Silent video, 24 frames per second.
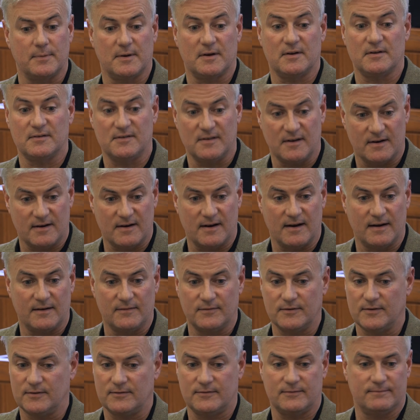because they're kind
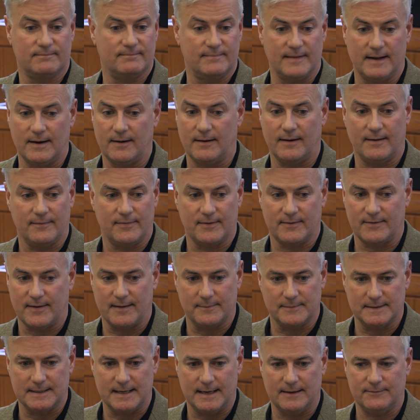of they don't have the
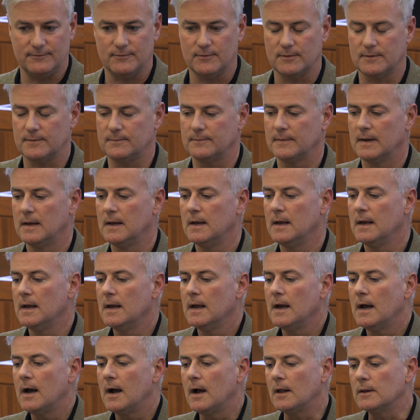time of day for them.
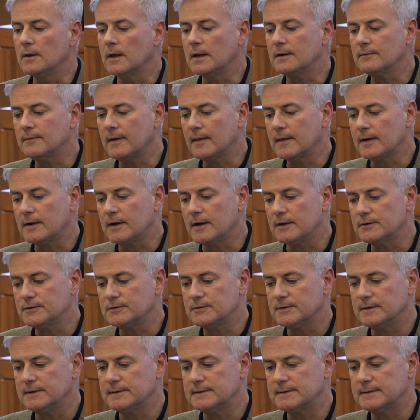A lot of other
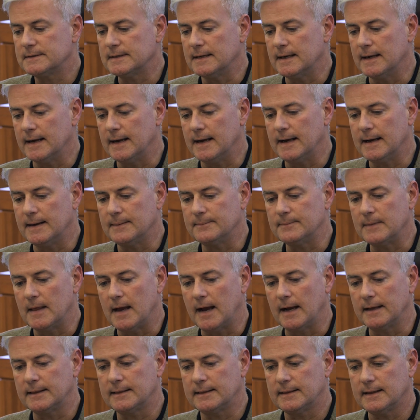countries,
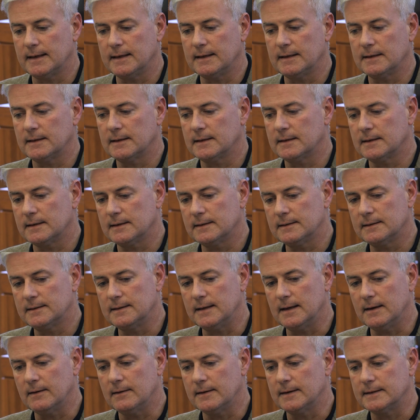I think
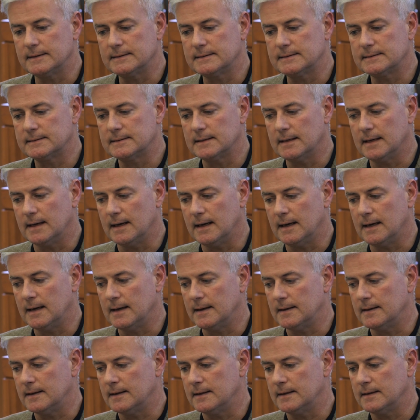there is
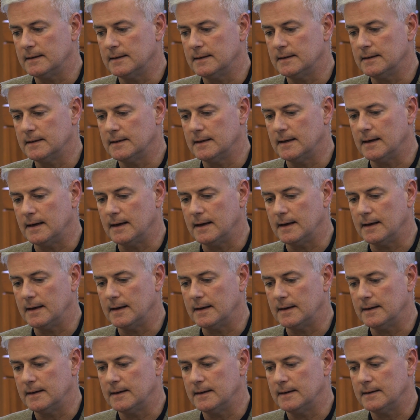a
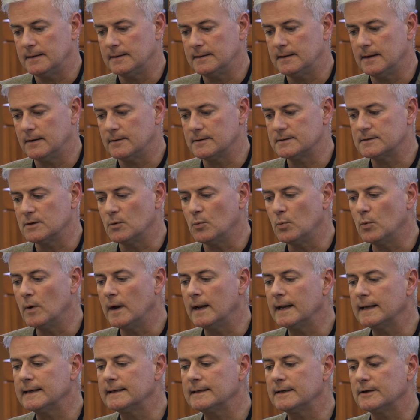
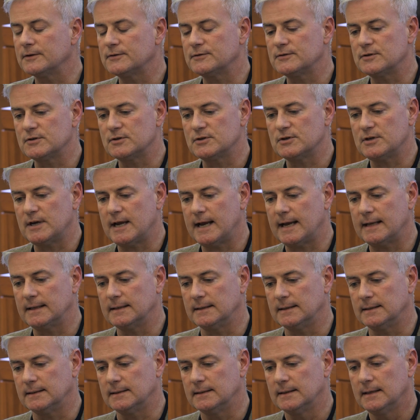willingness to
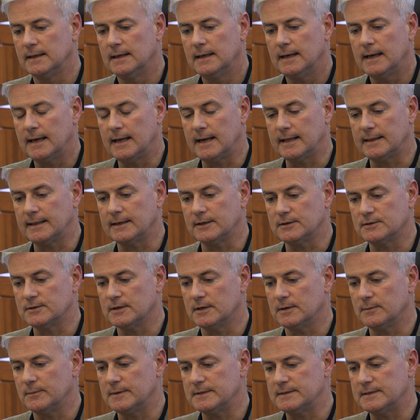channel, and I think
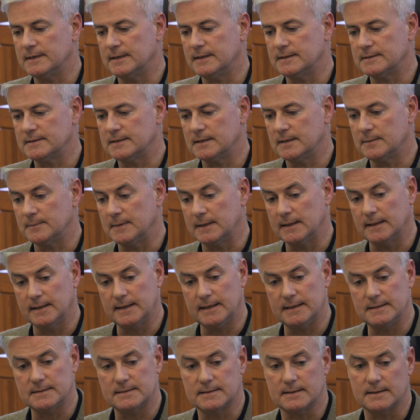certainly we see this in the Middle
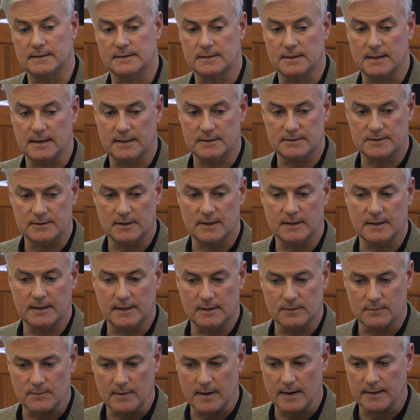East, and certainly
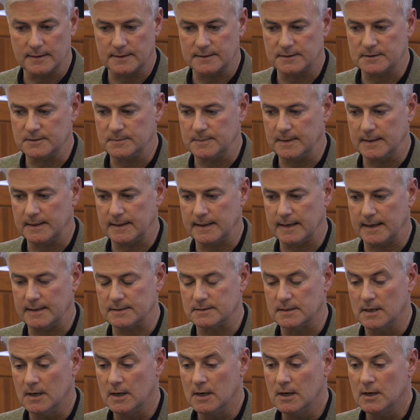in Iran this has been the
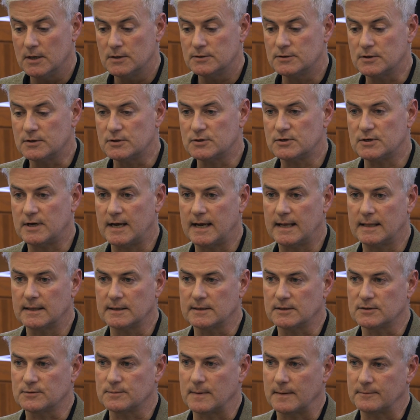case, to channel
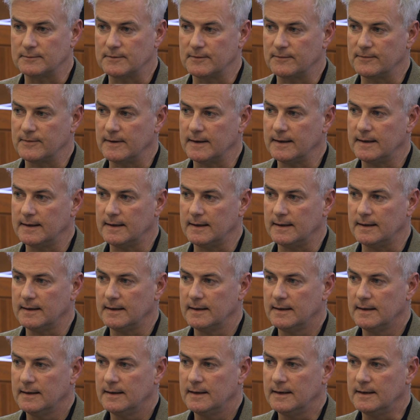disruptive thinking
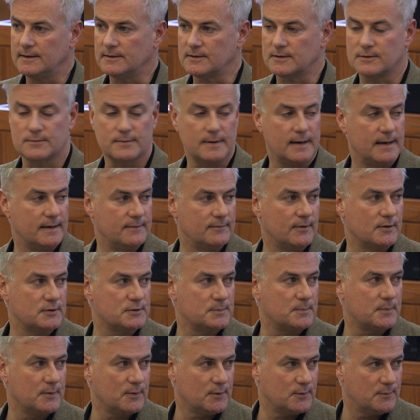into creative
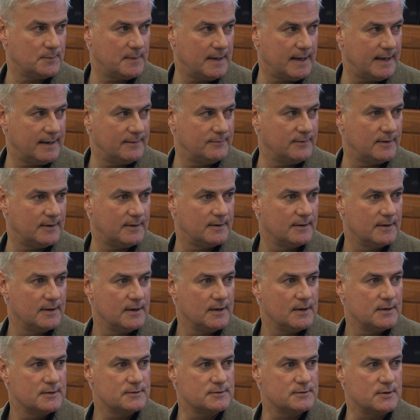entrepreneurial behavior,
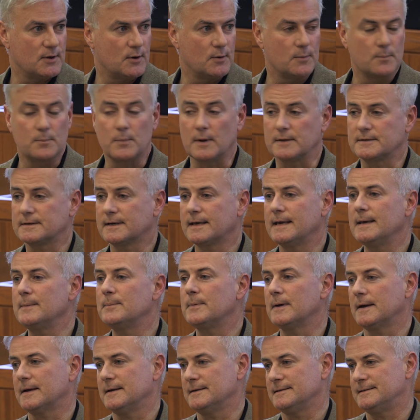but to keep
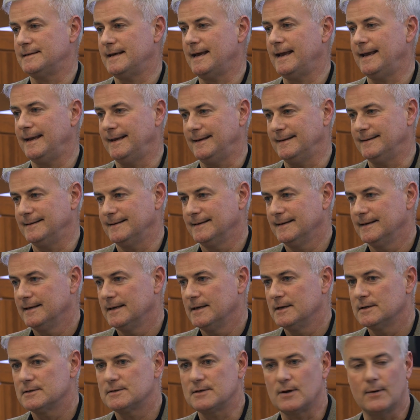it contained.
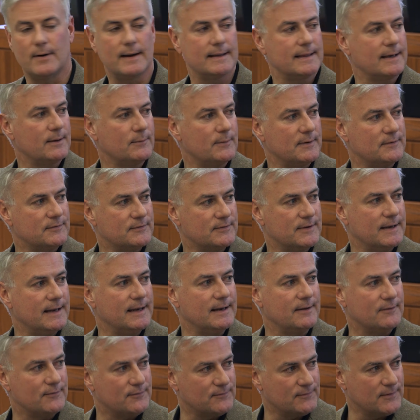So I think we've seen
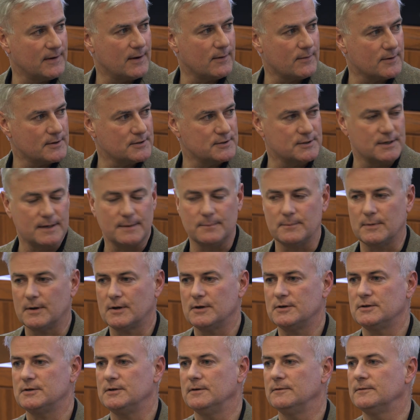it flourishing
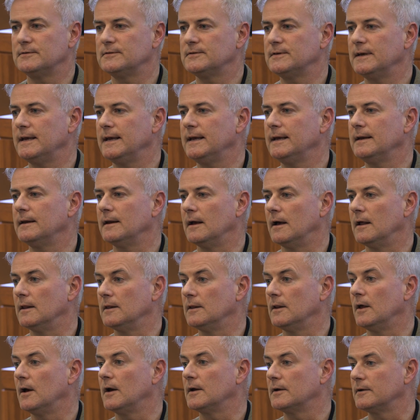because you've seen a
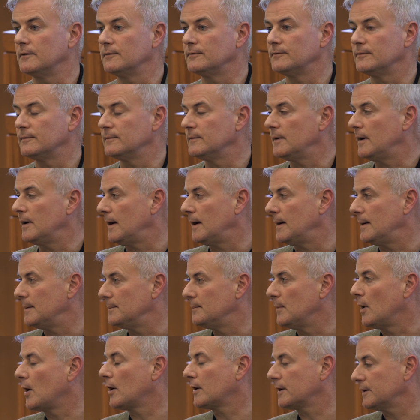lot of
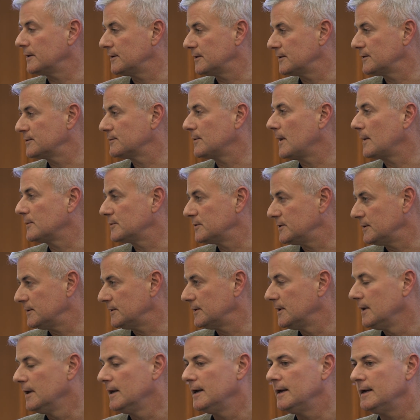market disruption
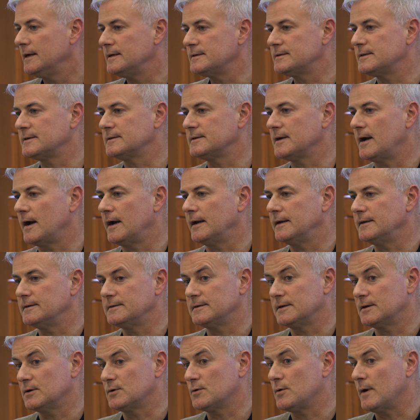in societies
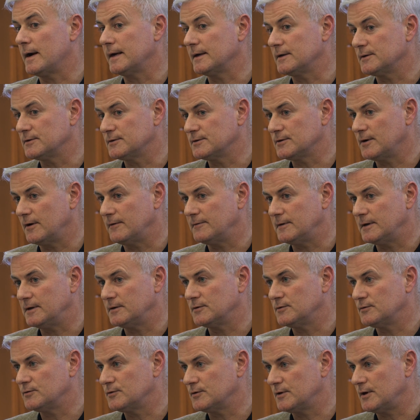that are quite conservative
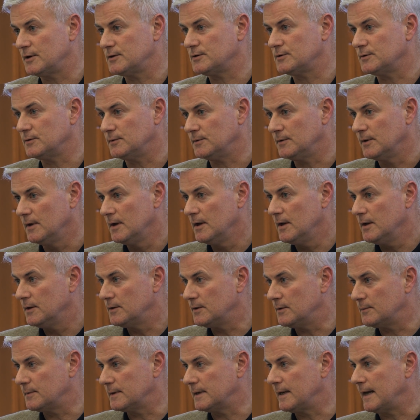and traditional
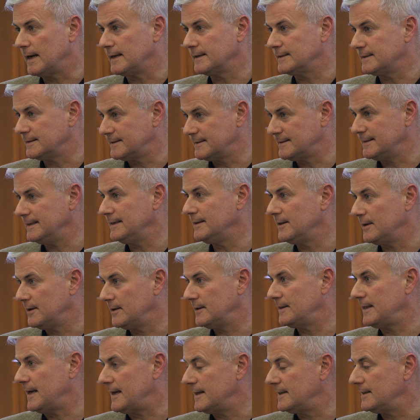that would like to see
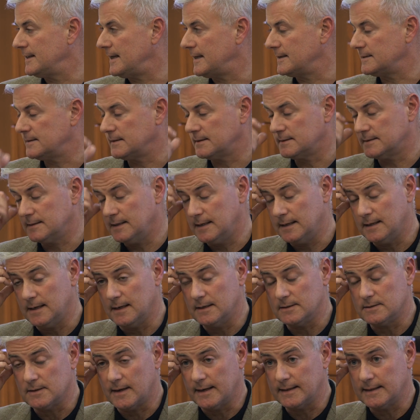that succeed.
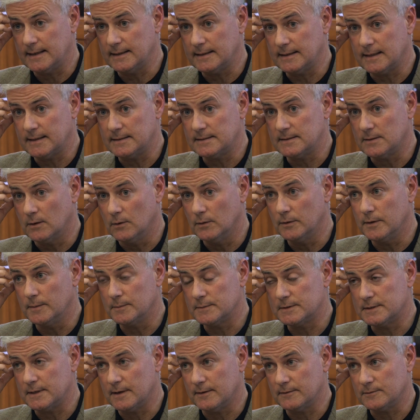And so I think they sold
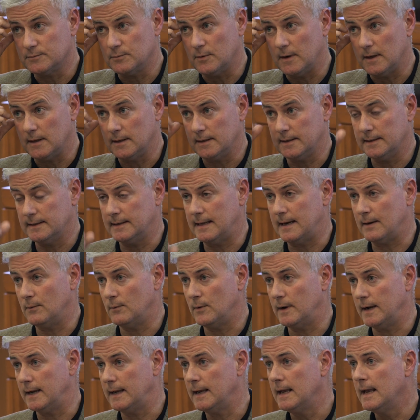themselves well in that
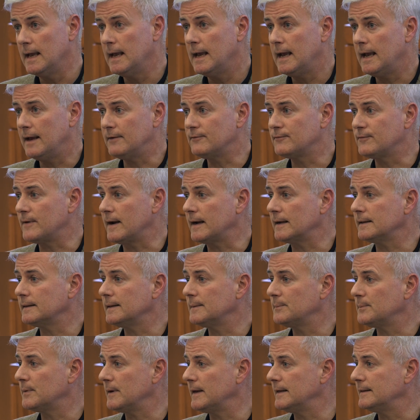way and frankly
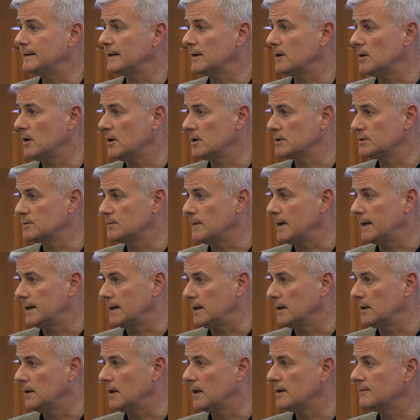played the cards right.
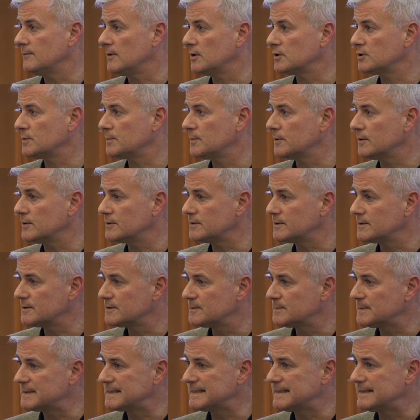A lot of entrepreneurs
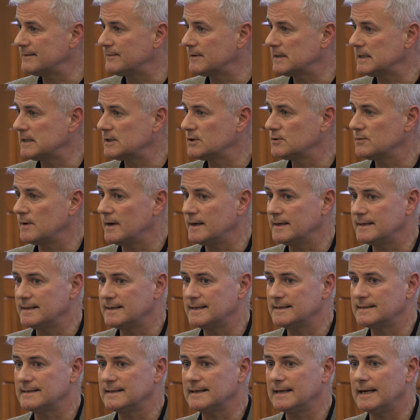specifically try to
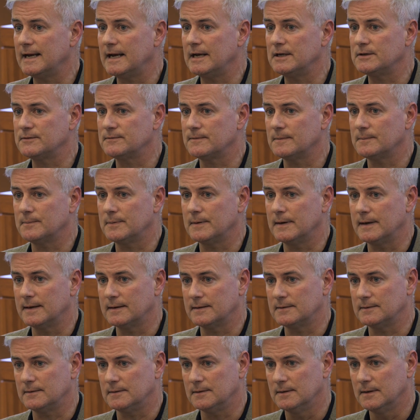disengage from
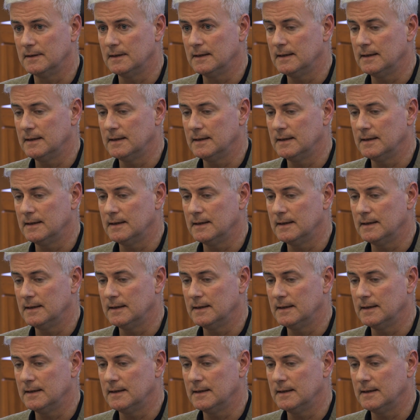political